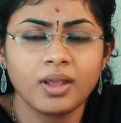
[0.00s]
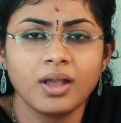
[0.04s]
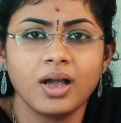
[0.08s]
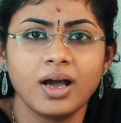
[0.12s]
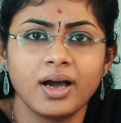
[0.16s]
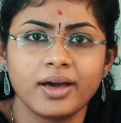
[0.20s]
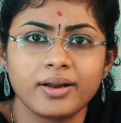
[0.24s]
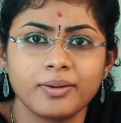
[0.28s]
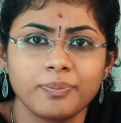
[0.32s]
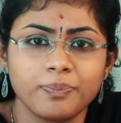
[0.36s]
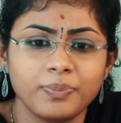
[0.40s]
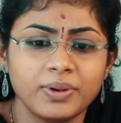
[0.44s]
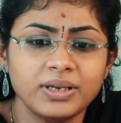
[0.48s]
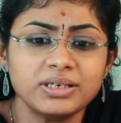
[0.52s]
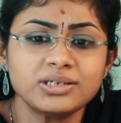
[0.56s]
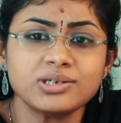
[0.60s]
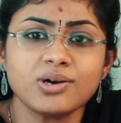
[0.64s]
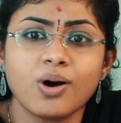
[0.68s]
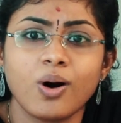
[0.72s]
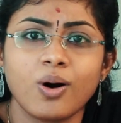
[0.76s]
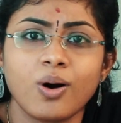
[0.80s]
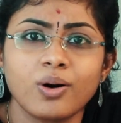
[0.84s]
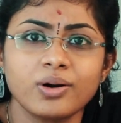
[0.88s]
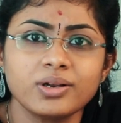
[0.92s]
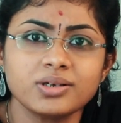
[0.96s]
I repeat,
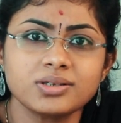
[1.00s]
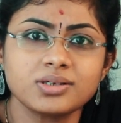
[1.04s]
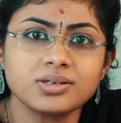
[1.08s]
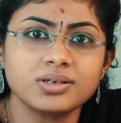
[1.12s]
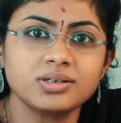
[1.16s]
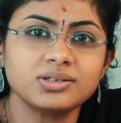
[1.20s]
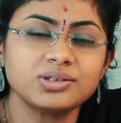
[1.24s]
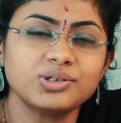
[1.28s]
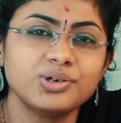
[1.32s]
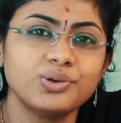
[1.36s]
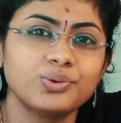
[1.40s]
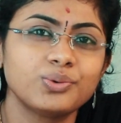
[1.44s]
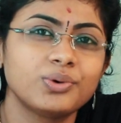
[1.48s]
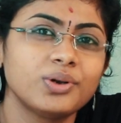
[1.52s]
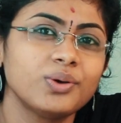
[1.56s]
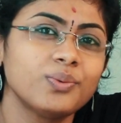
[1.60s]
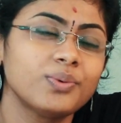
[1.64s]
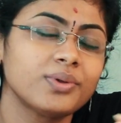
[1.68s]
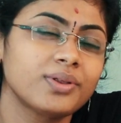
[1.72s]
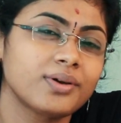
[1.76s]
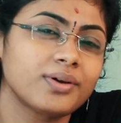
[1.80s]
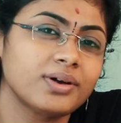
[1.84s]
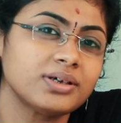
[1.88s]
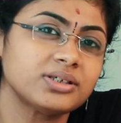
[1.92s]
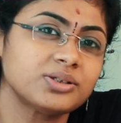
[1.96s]
auditor's duty
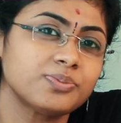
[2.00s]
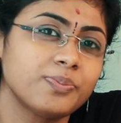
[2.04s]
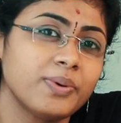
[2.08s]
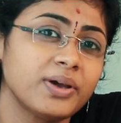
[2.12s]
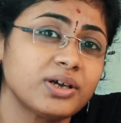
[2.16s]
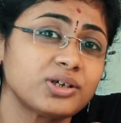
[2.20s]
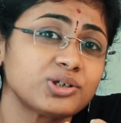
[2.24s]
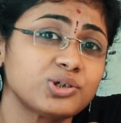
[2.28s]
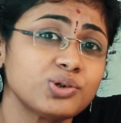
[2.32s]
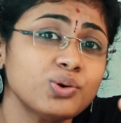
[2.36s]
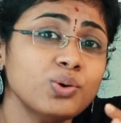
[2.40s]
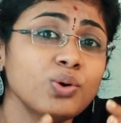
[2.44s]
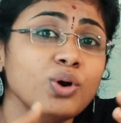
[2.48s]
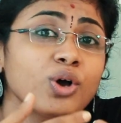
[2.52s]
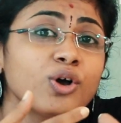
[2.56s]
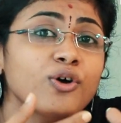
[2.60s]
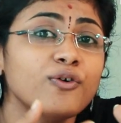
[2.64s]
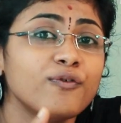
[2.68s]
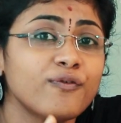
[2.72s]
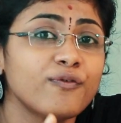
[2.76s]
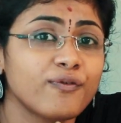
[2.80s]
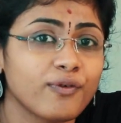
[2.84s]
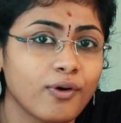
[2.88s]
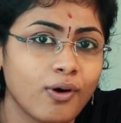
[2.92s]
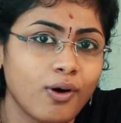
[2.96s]
with respect to
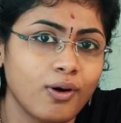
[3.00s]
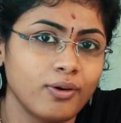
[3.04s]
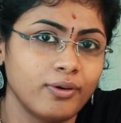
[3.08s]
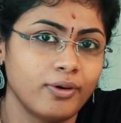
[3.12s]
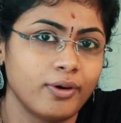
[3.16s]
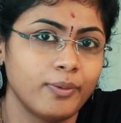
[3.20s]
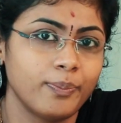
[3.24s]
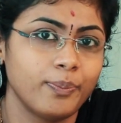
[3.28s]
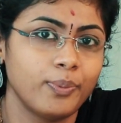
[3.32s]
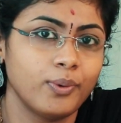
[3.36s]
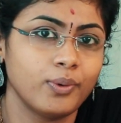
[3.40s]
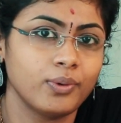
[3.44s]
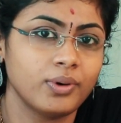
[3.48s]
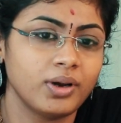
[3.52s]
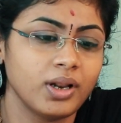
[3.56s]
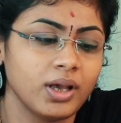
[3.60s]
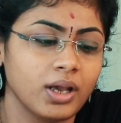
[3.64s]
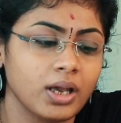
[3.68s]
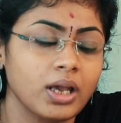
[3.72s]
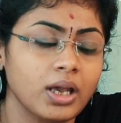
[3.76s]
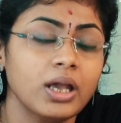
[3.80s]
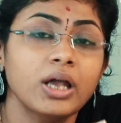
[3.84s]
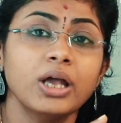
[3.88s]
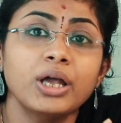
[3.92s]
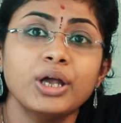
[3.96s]
fraud
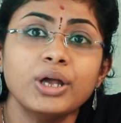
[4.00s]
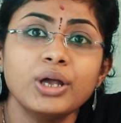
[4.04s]
reporting,